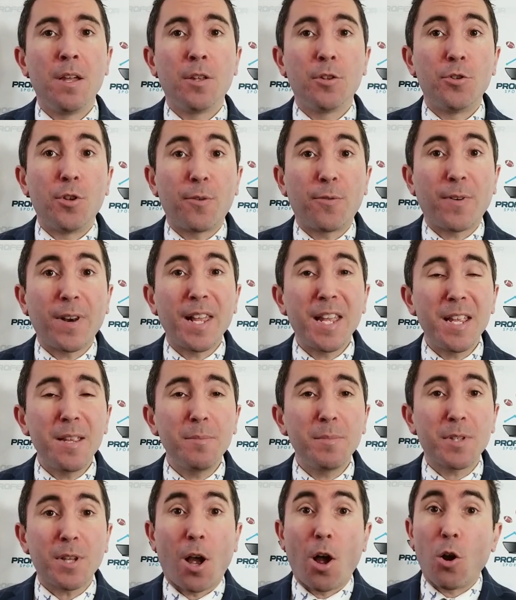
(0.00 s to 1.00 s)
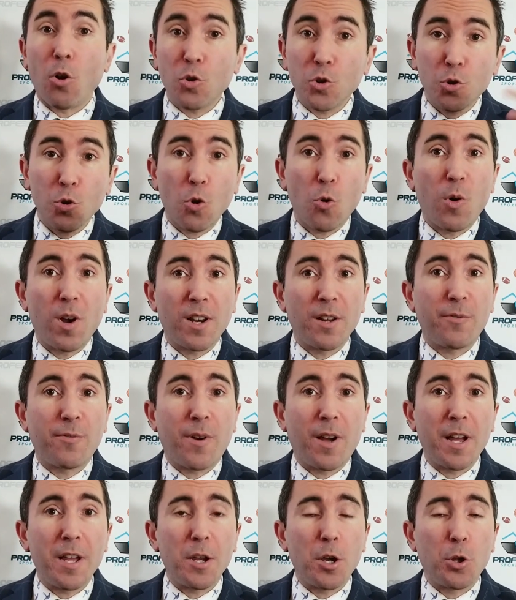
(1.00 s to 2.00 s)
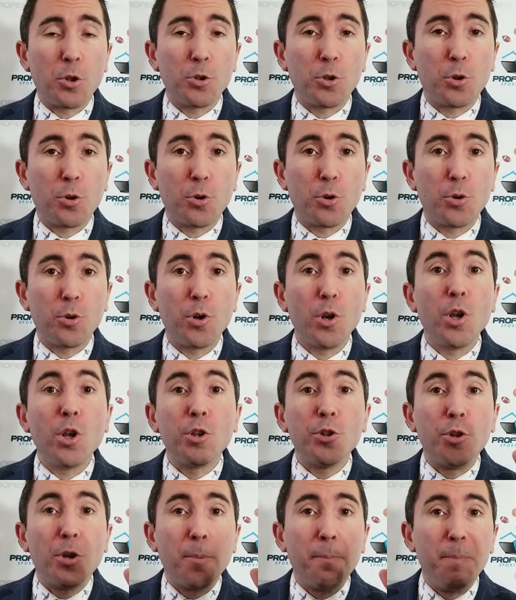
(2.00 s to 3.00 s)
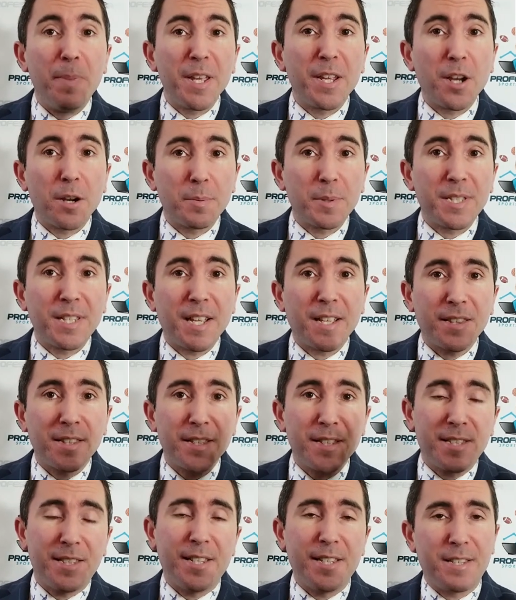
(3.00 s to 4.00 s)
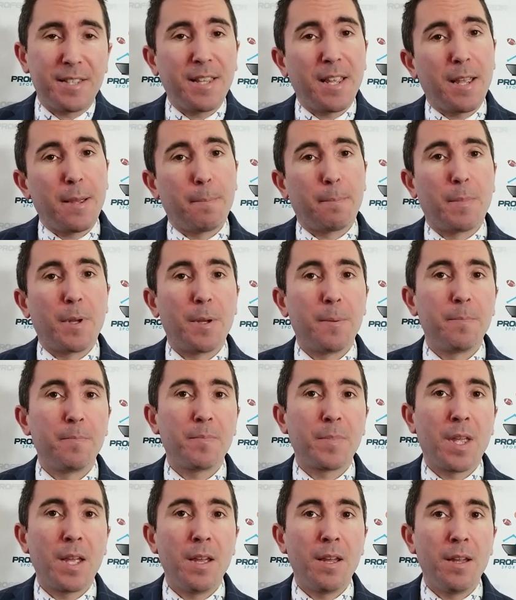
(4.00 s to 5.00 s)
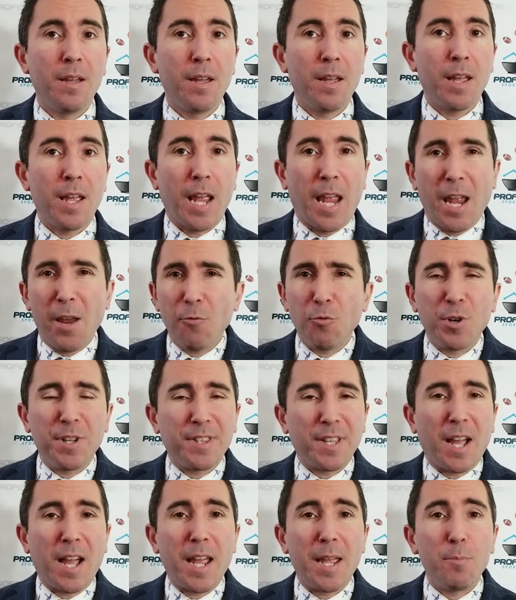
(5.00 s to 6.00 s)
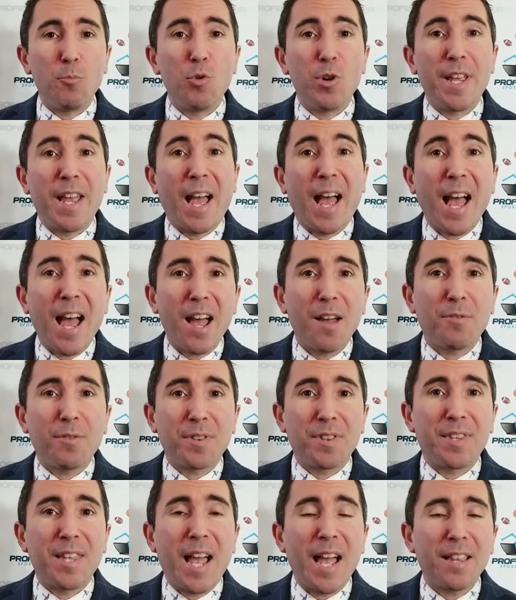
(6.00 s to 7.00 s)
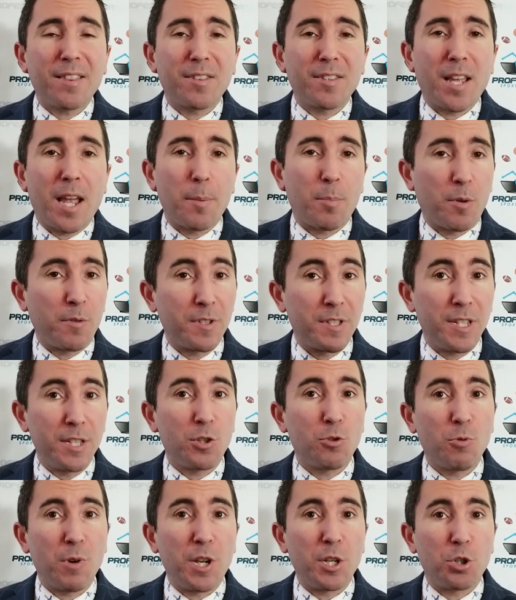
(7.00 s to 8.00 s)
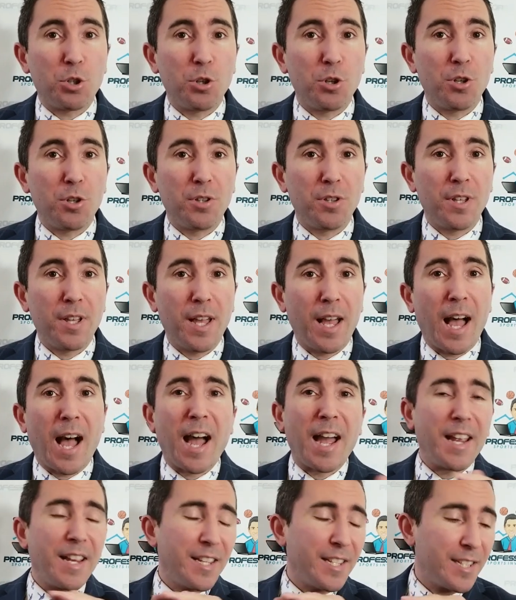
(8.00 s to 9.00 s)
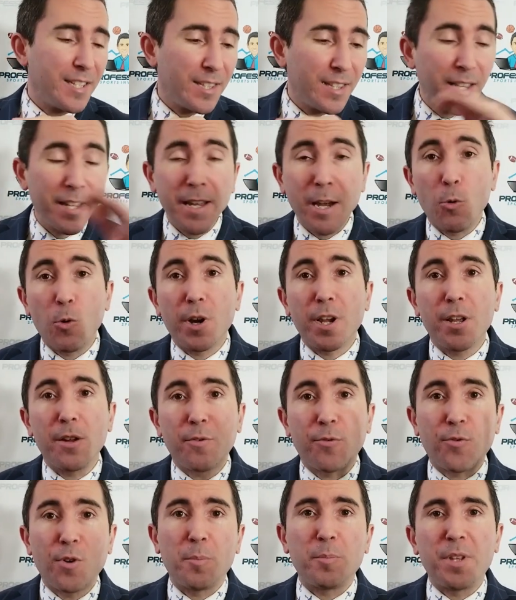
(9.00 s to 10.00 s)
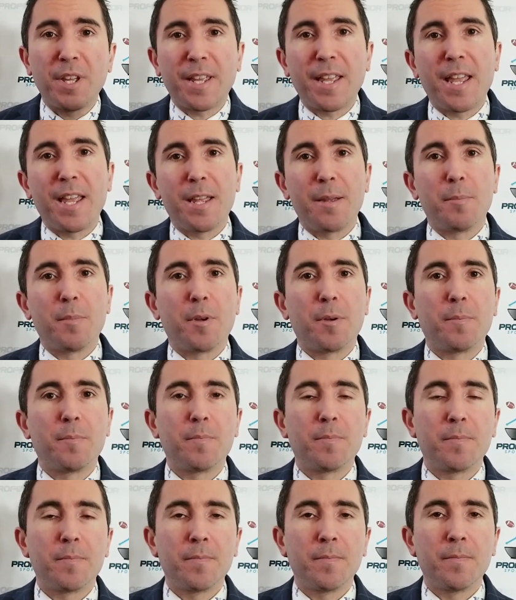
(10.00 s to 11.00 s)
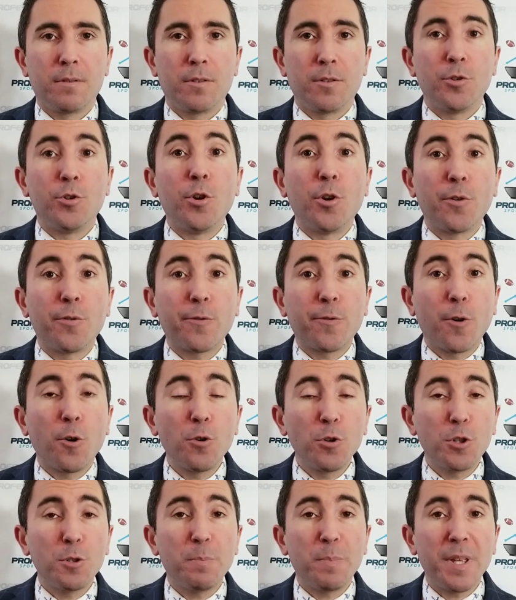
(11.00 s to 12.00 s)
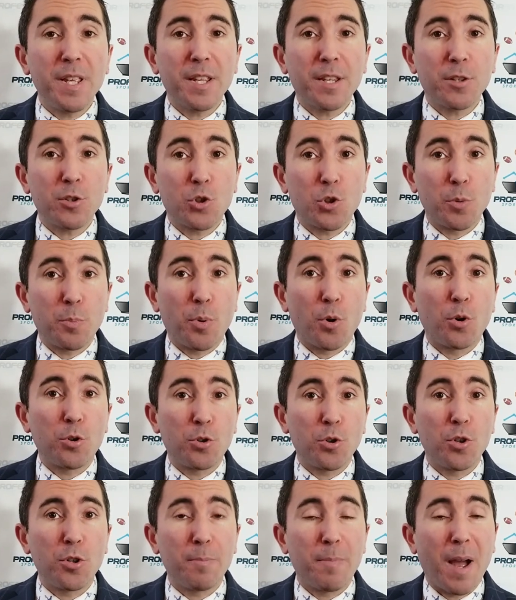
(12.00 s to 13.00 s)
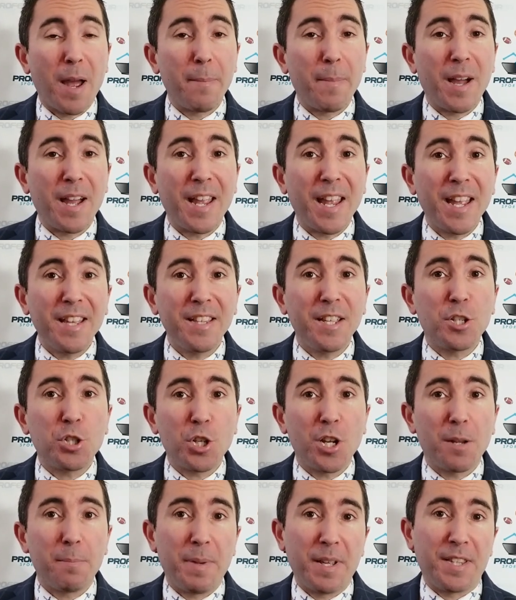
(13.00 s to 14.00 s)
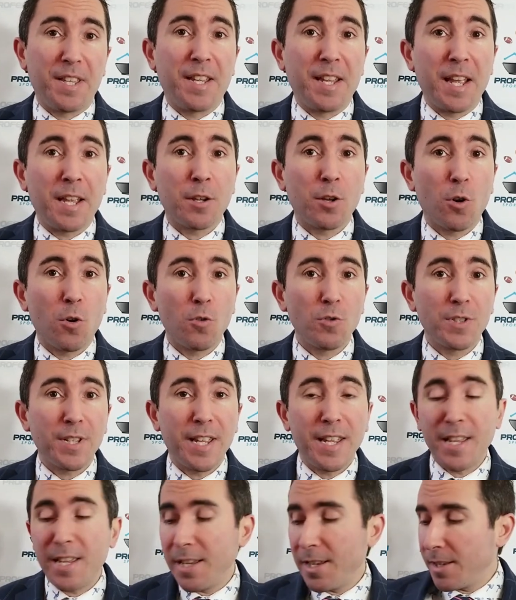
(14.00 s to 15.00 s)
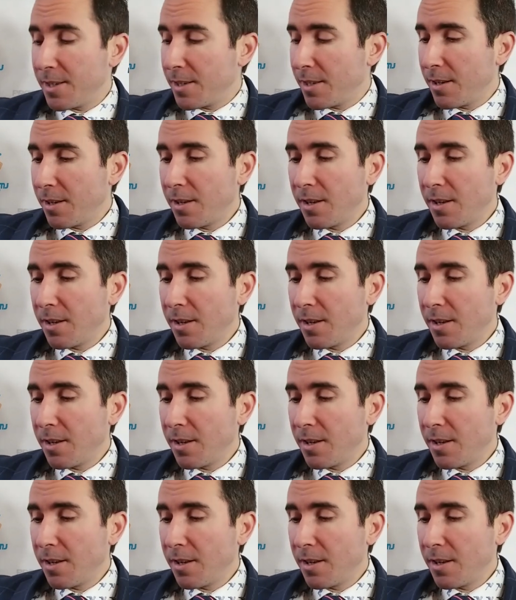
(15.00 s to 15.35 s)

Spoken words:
The Flames also qualify under the big upset system. Every time we have that type of situation, I stay away from the game. The first pick supported by my NHL betting angles is